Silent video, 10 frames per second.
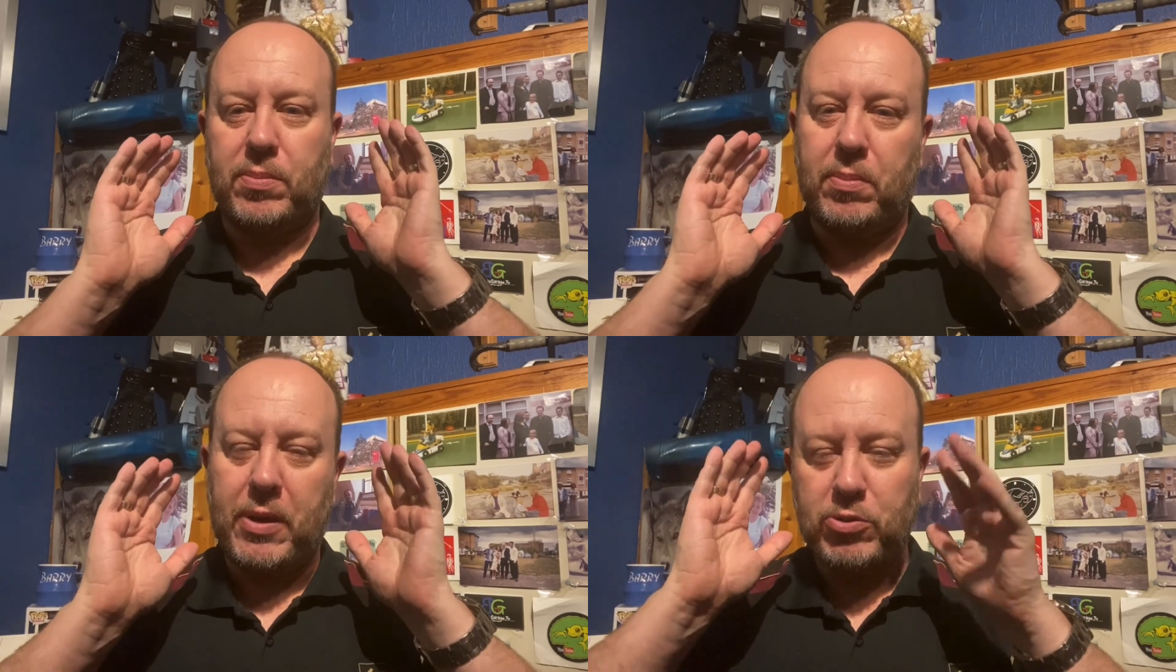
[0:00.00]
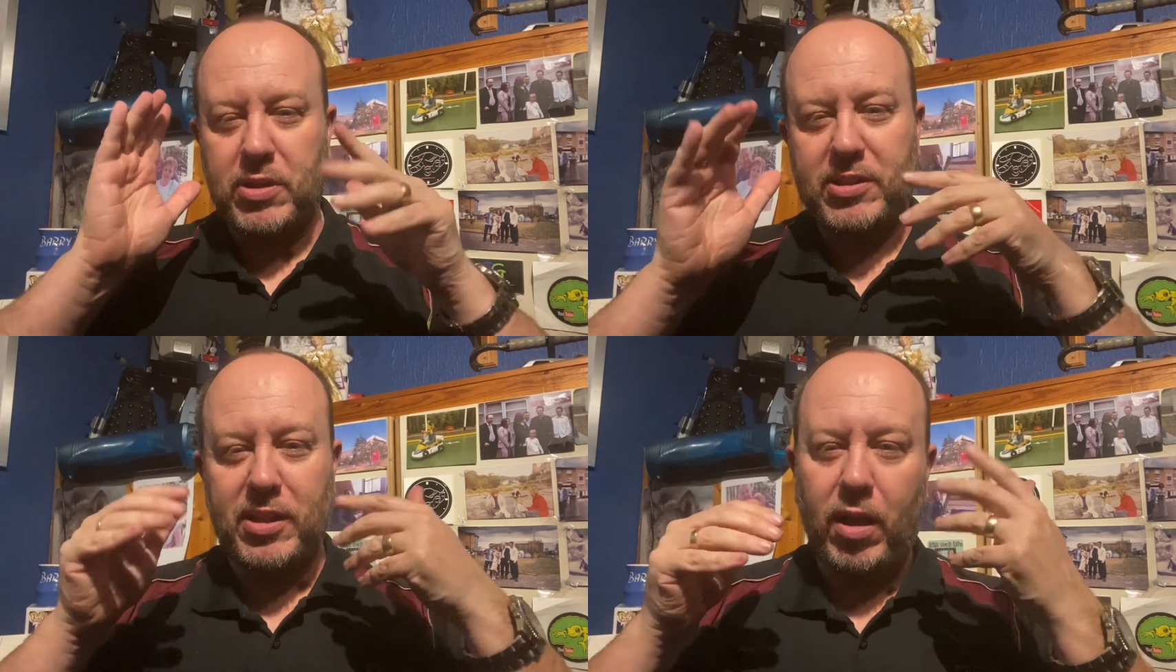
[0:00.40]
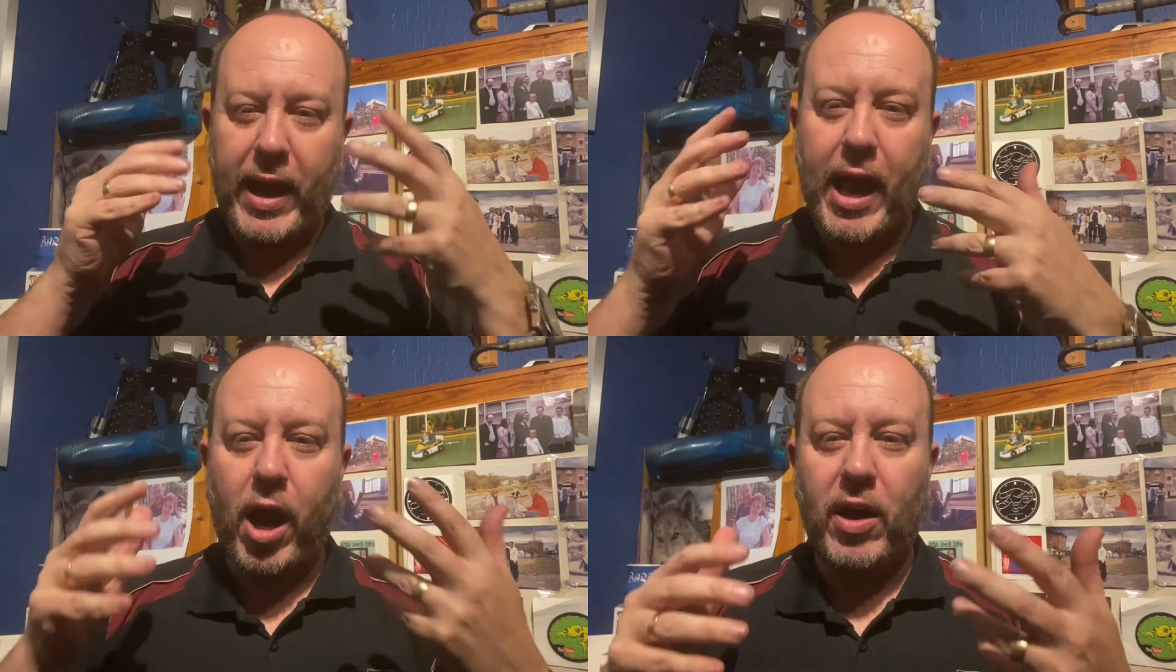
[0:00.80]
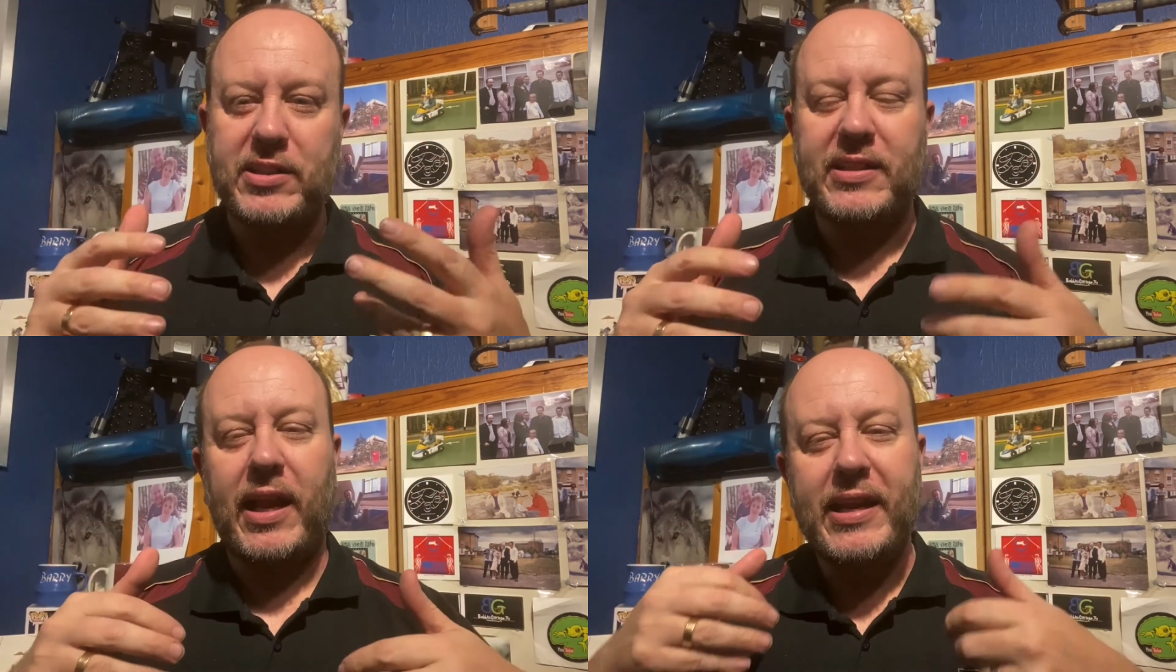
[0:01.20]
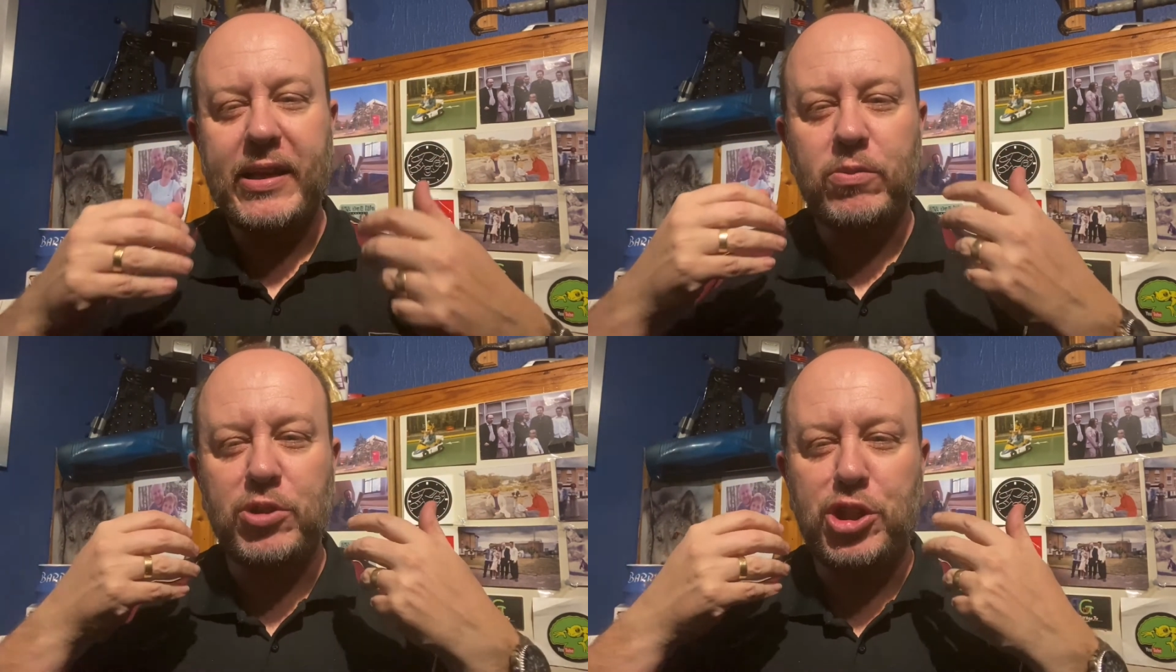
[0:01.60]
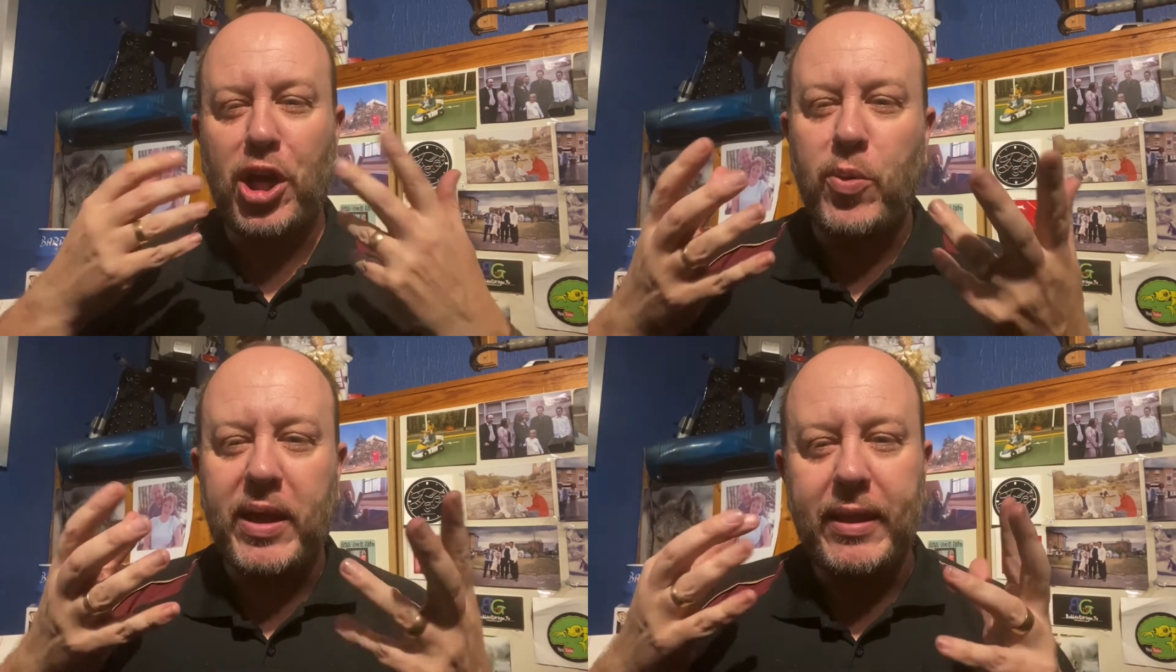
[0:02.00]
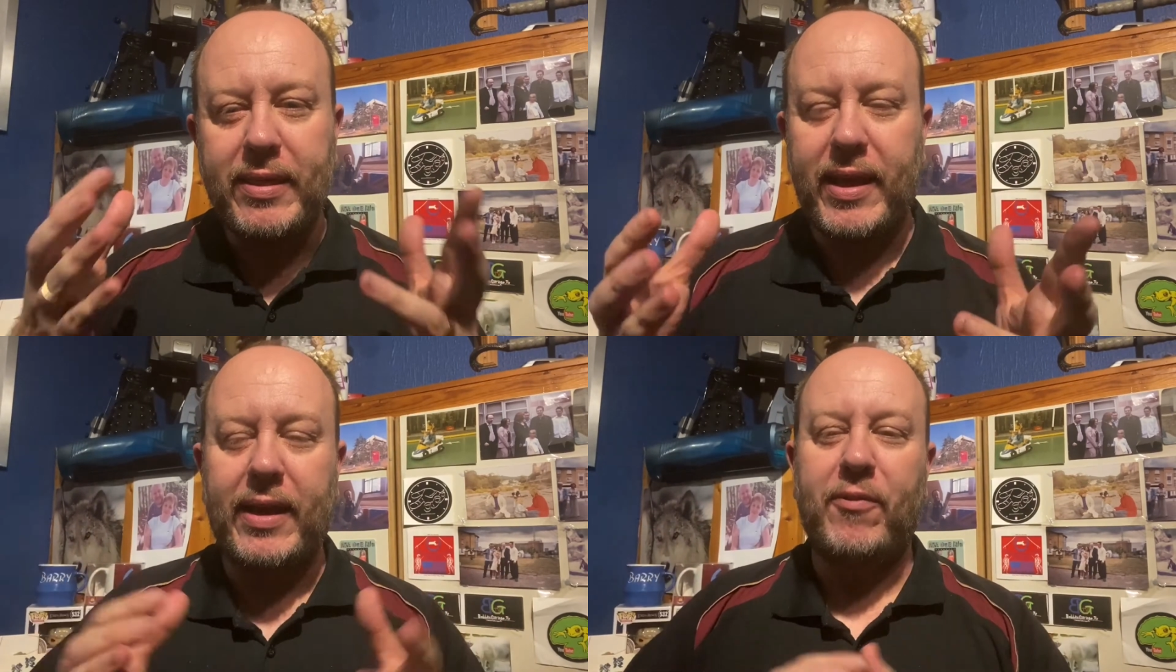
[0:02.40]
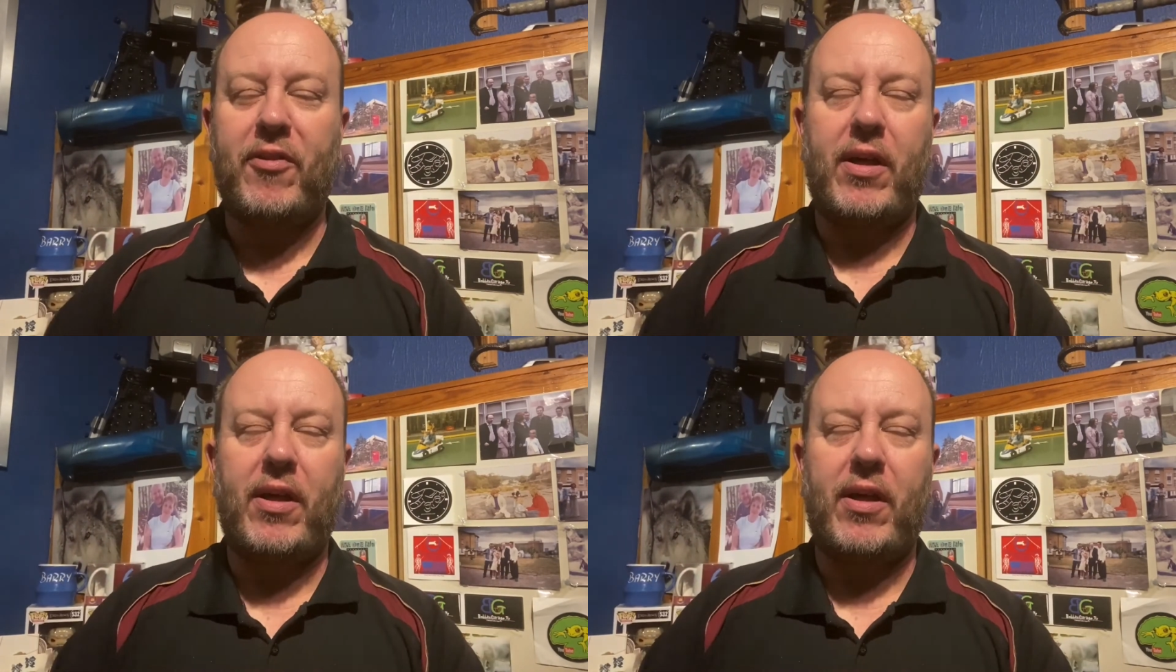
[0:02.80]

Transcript: it was a slight-hearted a little jokey thing uh,